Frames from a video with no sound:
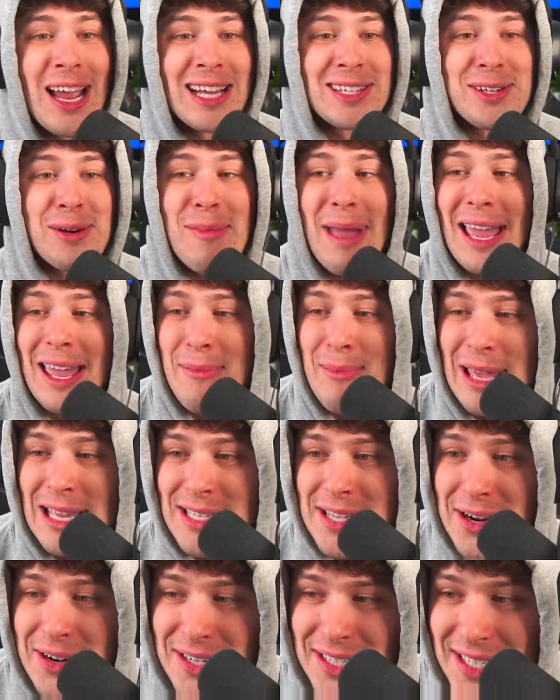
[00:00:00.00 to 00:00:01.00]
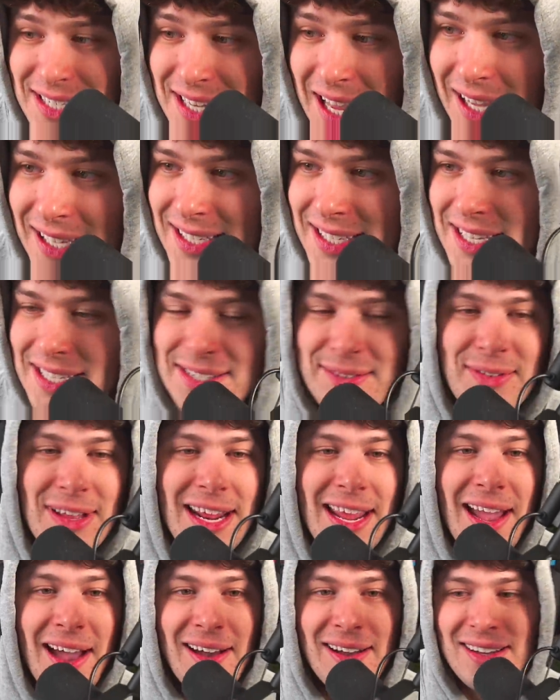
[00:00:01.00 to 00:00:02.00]
you guys are making me turn sus this
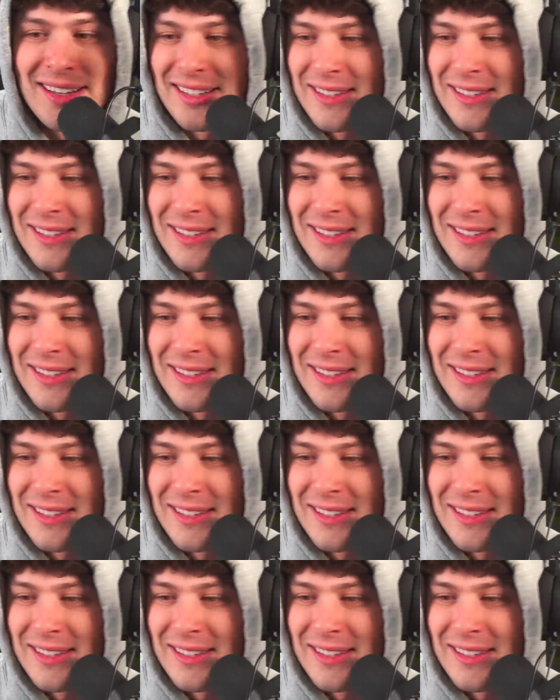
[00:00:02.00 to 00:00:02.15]
video.